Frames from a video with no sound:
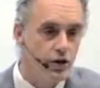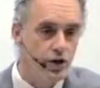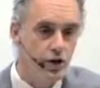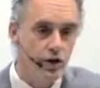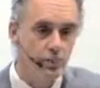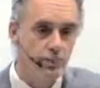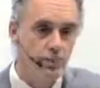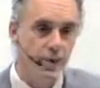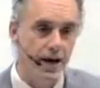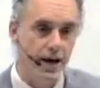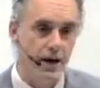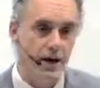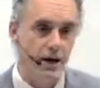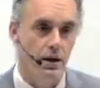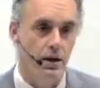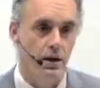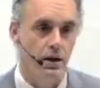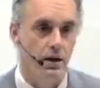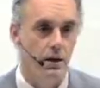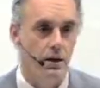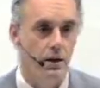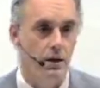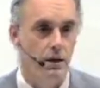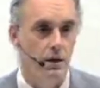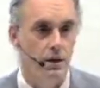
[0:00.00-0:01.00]
going to pick?
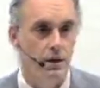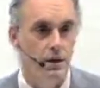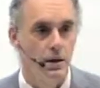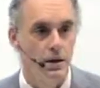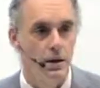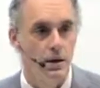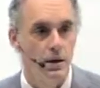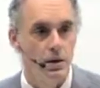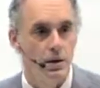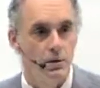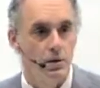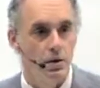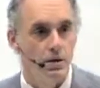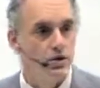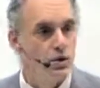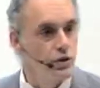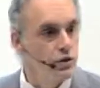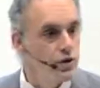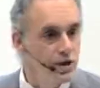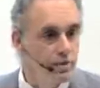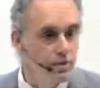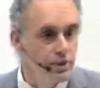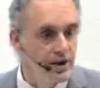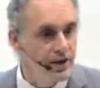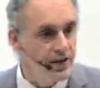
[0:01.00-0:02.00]
Well, so
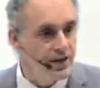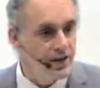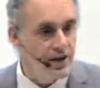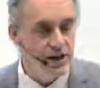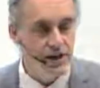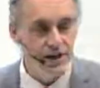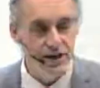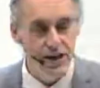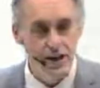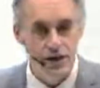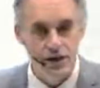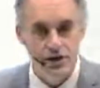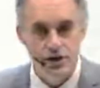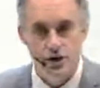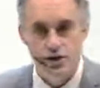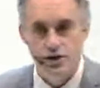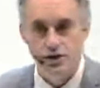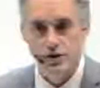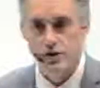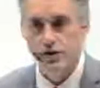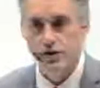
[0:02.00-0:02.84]
do you believe in intelligence or